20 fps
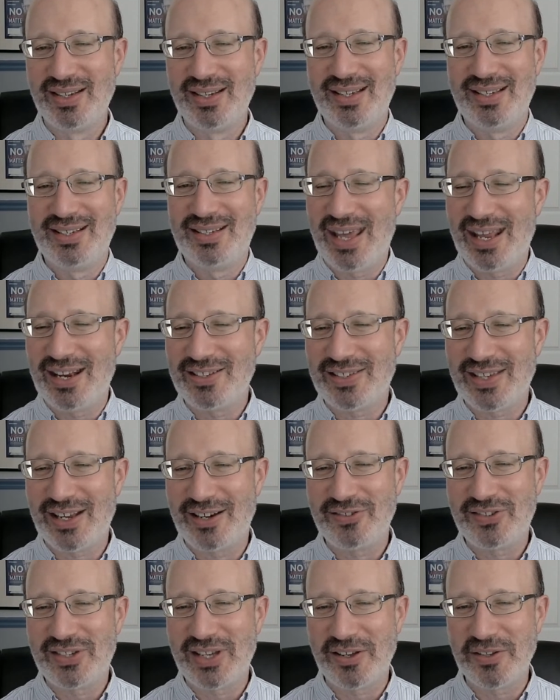data center
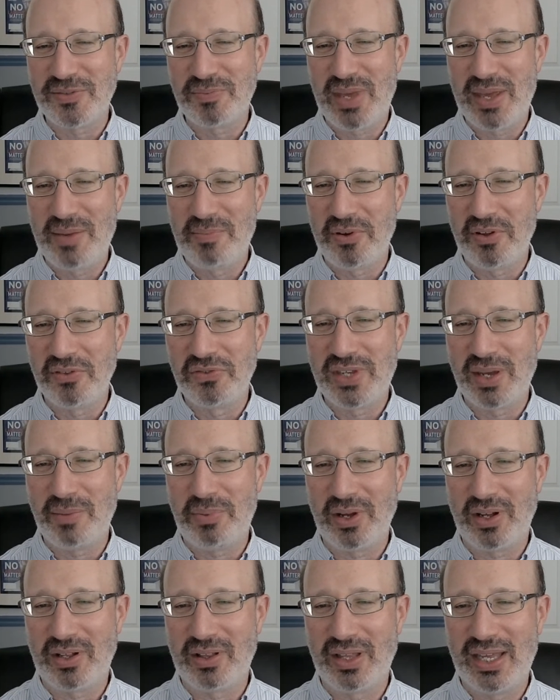salespeople
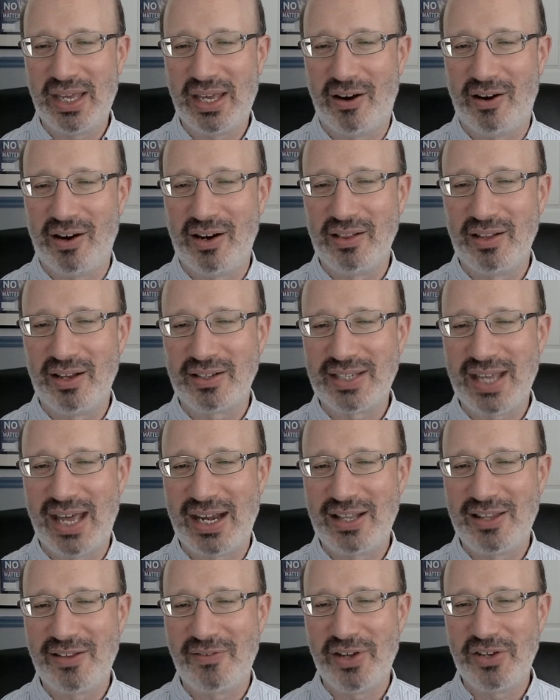typically aren't looked at
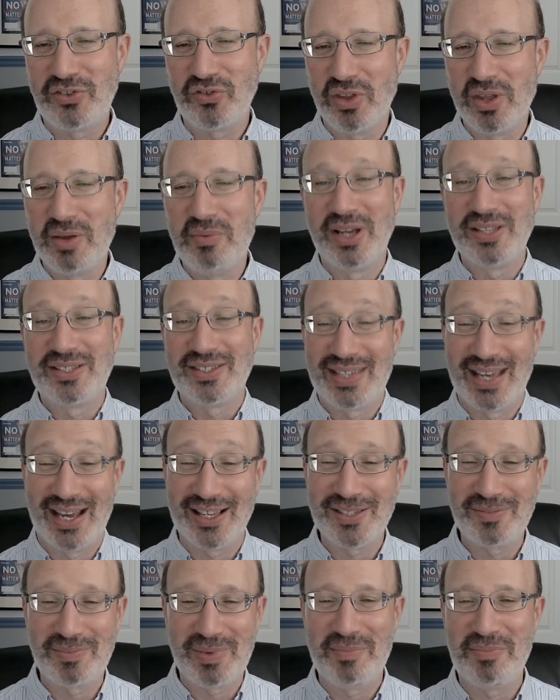individually, but
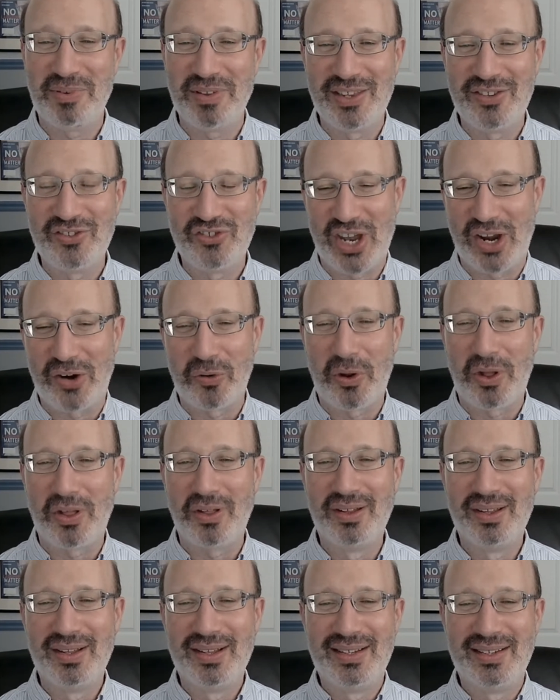salespeople in
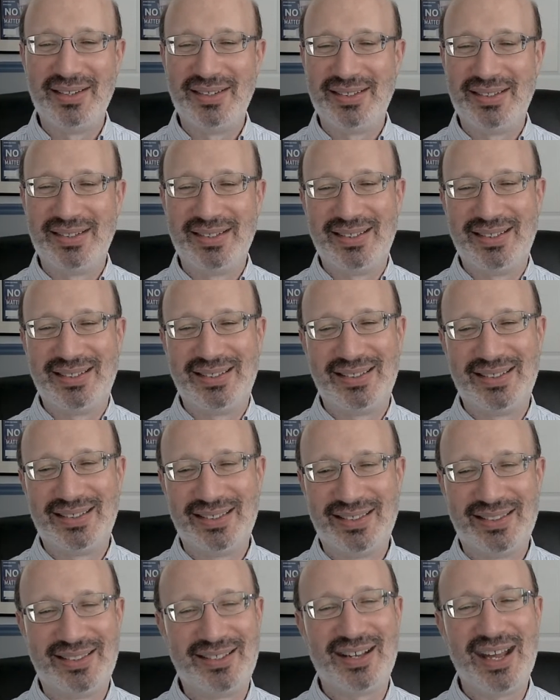general,
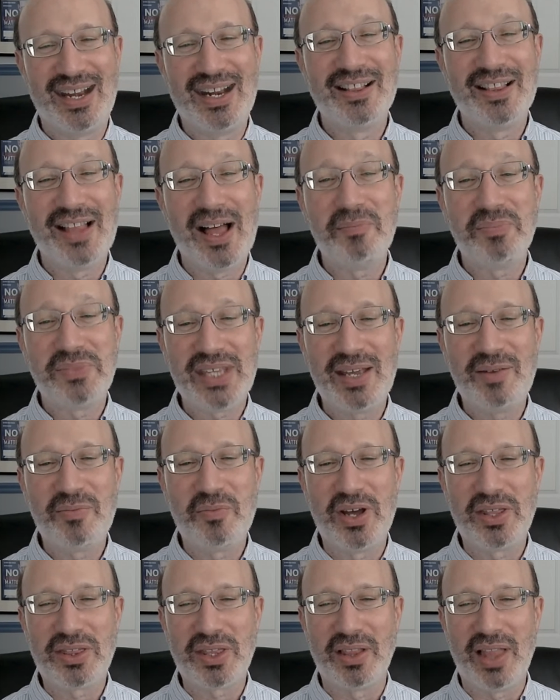they're getting lumped in
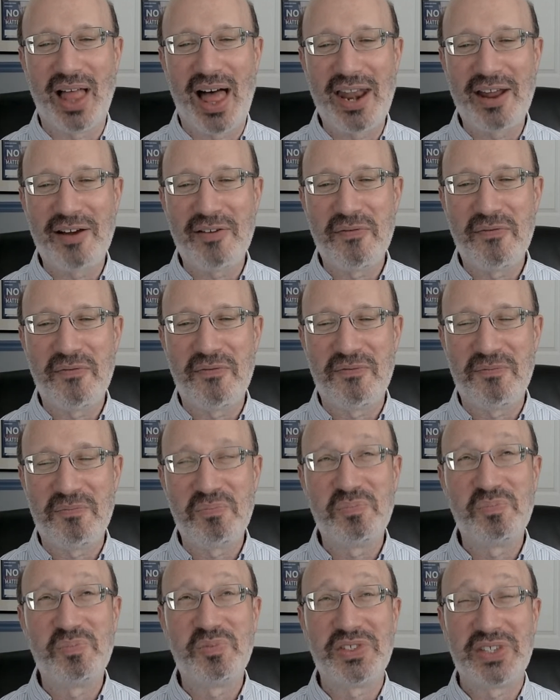with a lot of
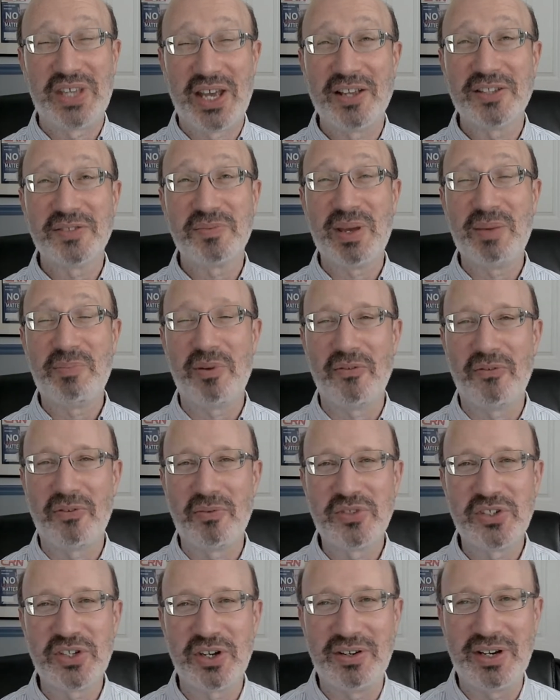salespeople from
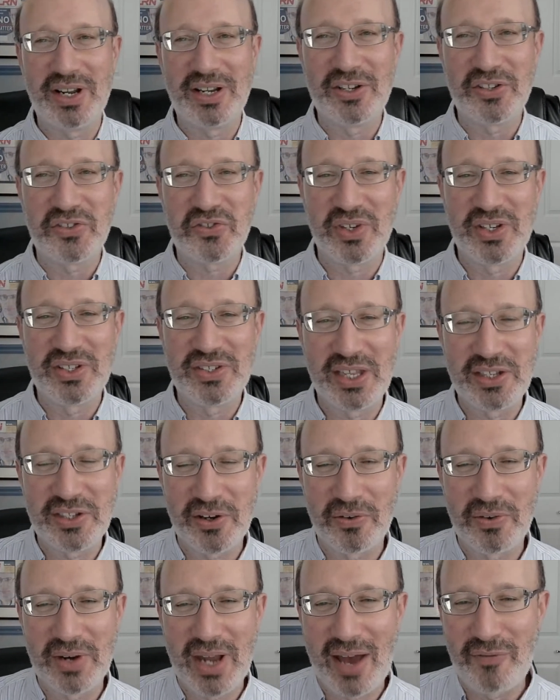certain industries that
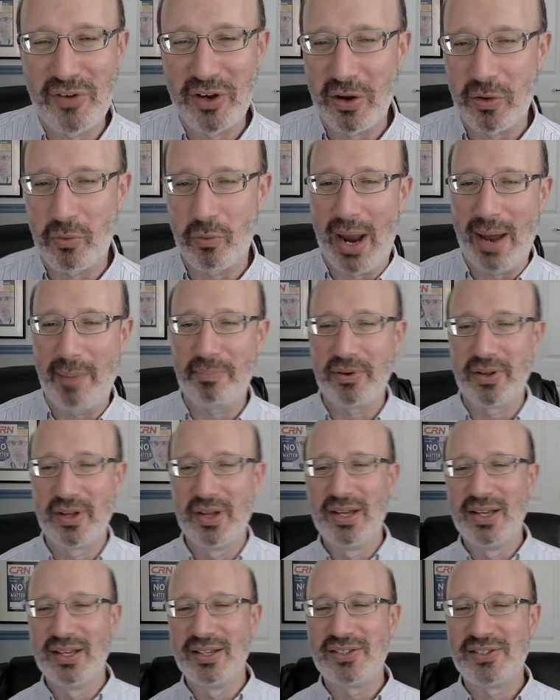don't have a good rep.
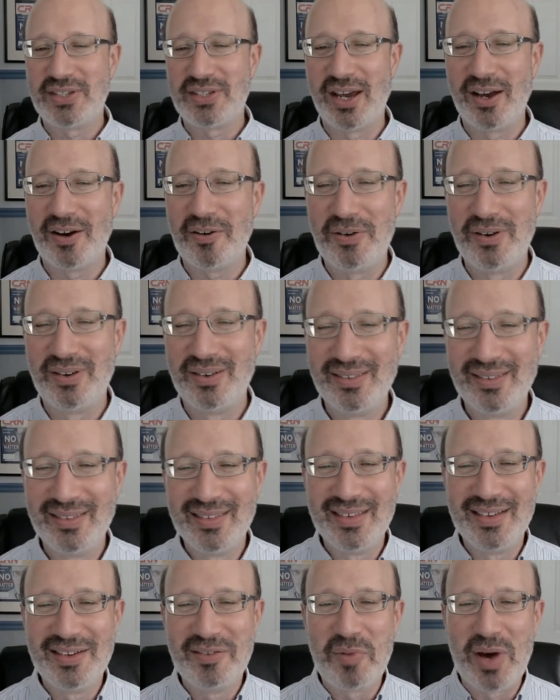So
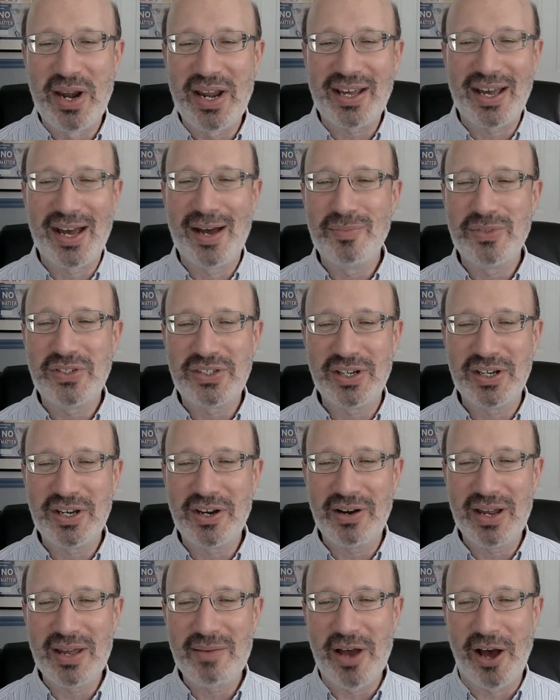when it comes to your
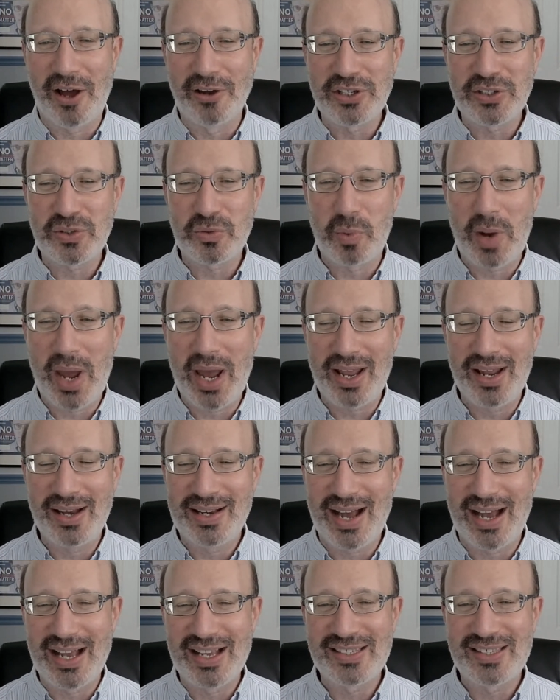email, just
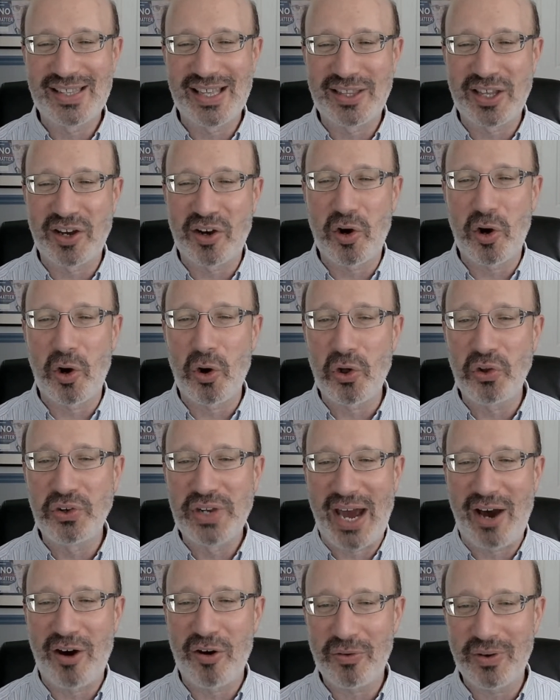recognize that the cold
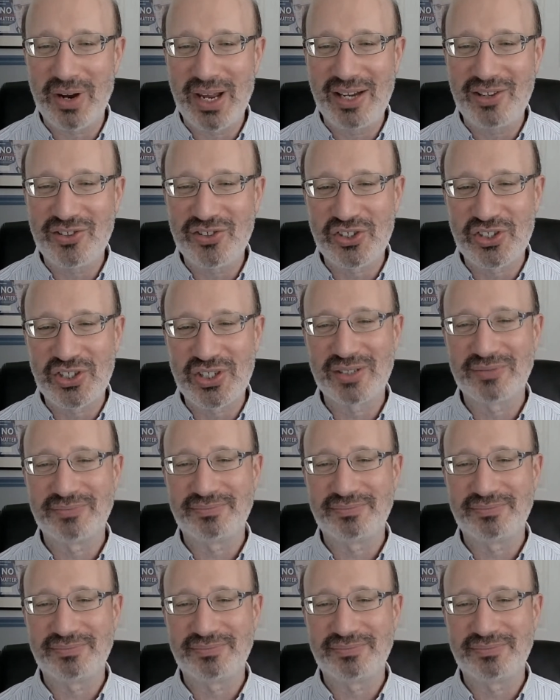outreach,